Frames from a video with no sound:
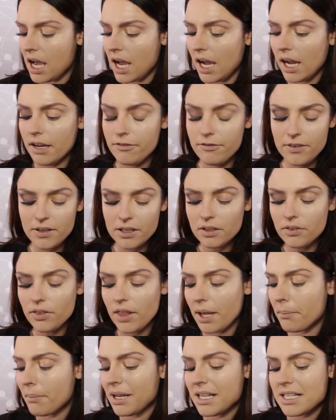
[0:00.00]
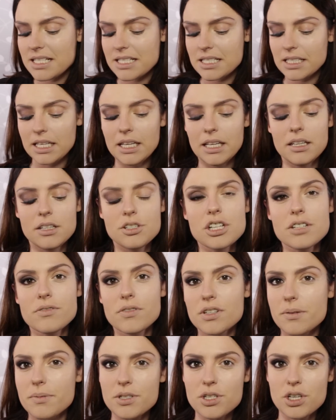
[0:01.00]
I feel that my skin, just
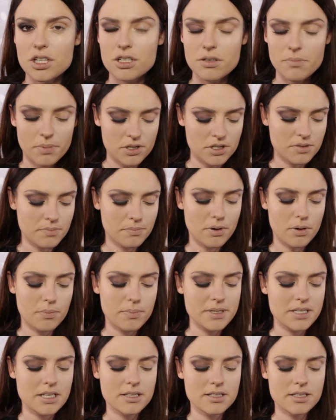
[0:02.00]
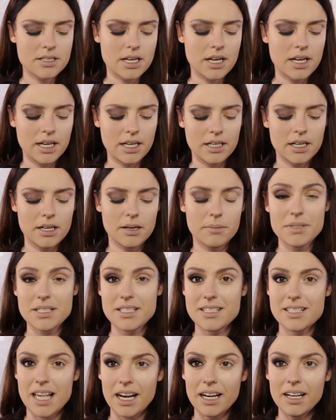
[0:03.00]
for demonstration purposes, I um,
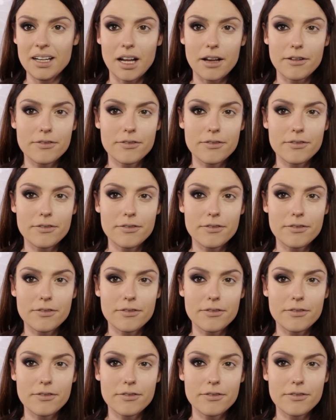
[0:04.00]
set it.